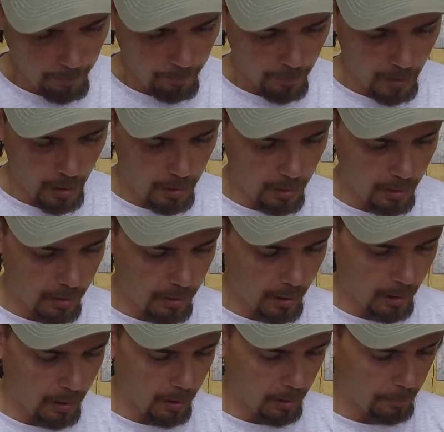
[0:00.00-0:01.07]
This is,
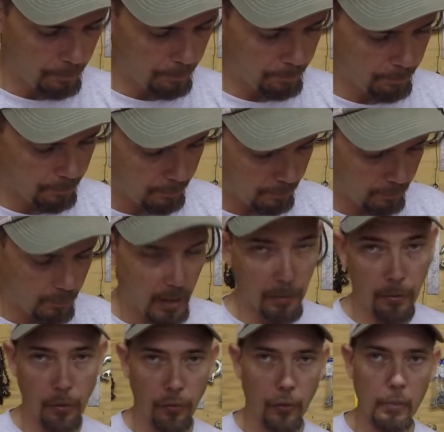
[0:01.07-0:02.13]
if
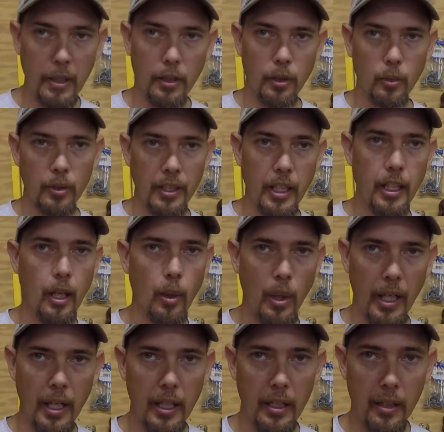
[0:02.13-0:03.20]
you're familiar with
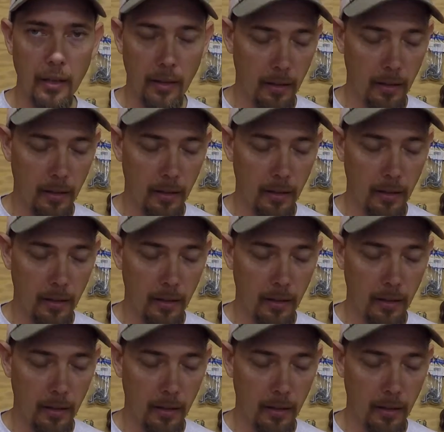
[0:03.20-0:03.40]
DOA,